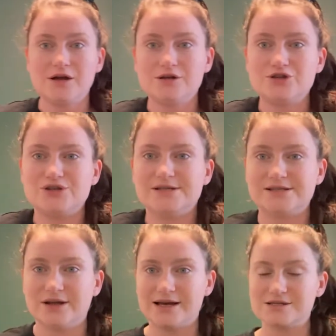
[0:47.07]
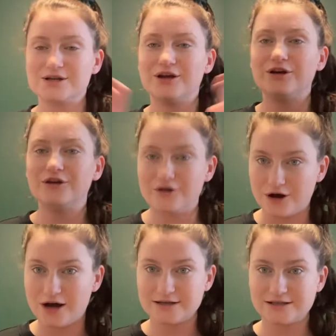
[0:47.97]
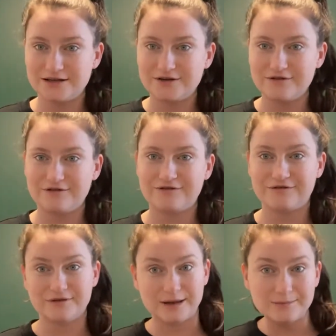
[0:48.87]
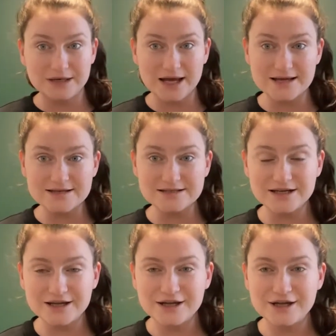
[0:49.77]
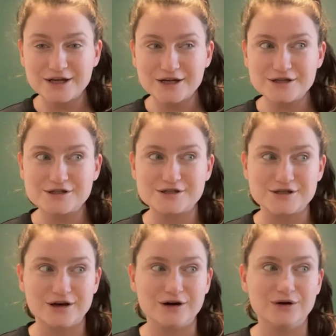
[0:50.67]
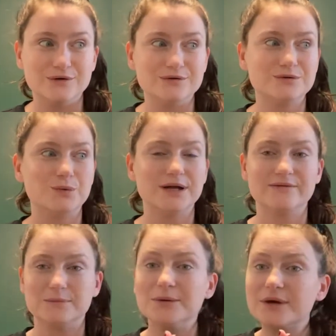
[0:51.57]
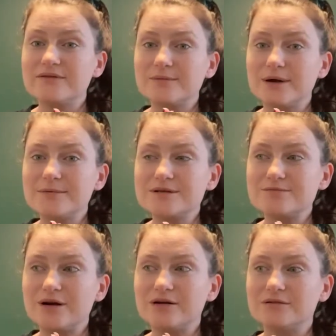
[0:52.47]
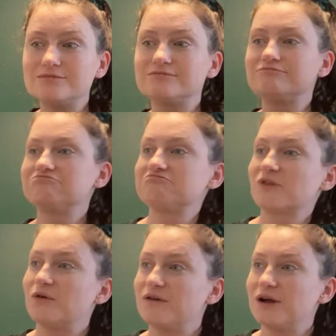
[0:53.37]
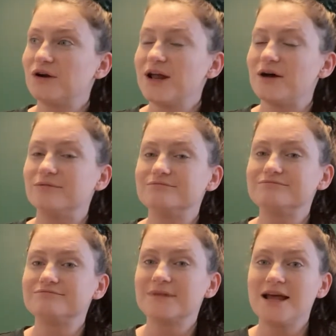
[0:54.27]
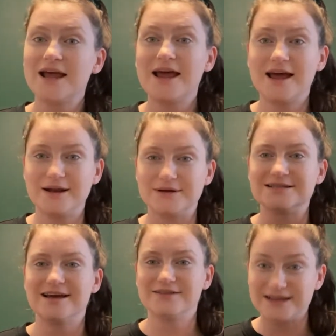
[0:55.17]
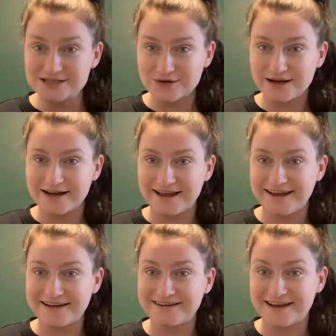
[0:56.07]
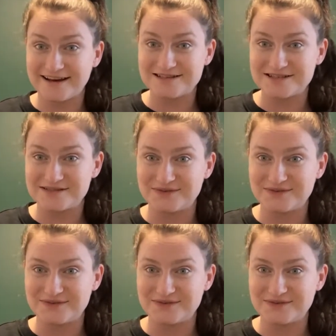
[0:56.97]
She still has not flipped yet, so we have a midwife appointment tomorrow. I'll figure it out. Anyways, let's go ahead and get into this